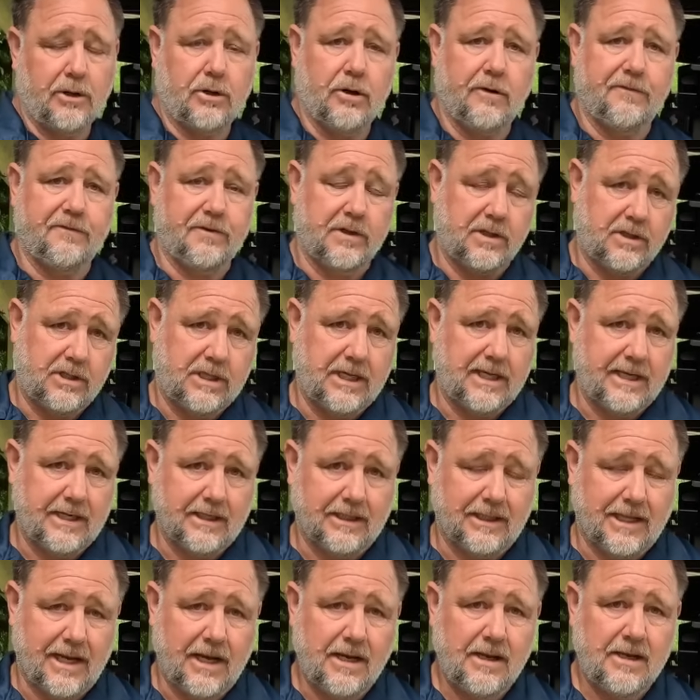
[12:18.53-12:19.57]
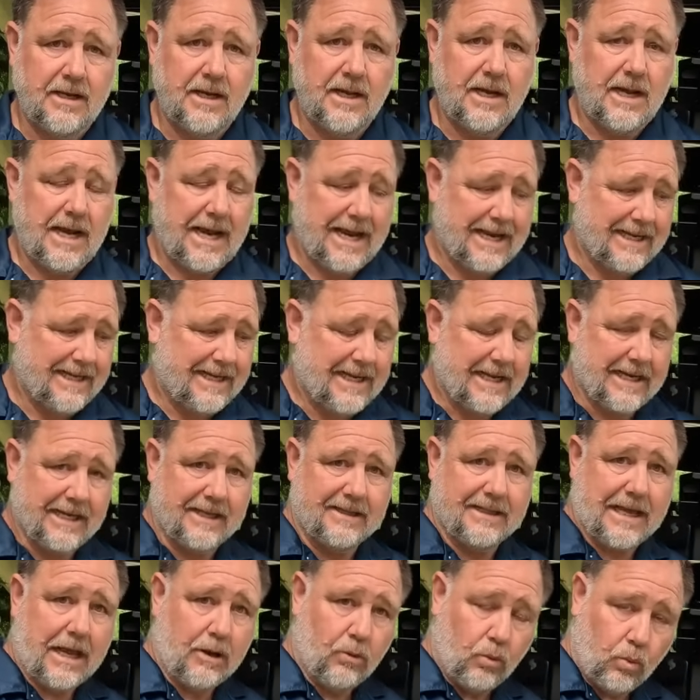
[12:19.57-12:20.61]
off the dealer and getting
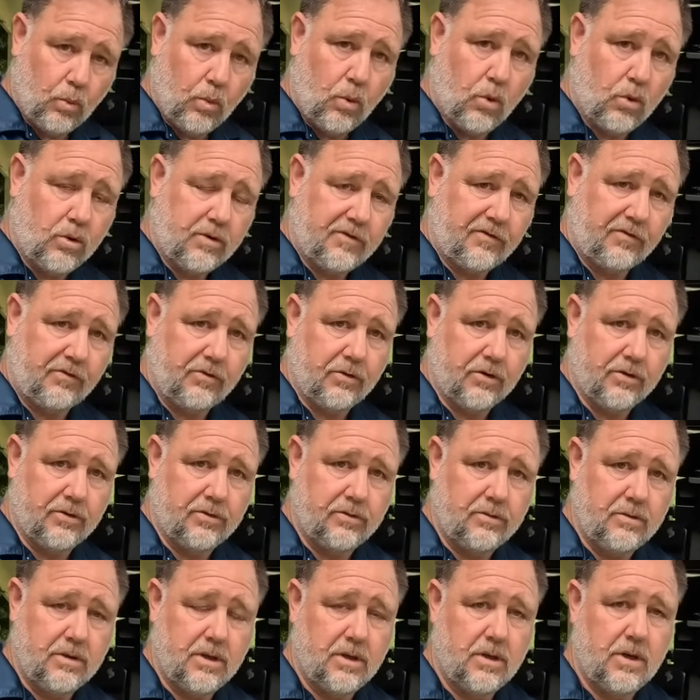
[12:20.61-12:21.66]
that walkthrough,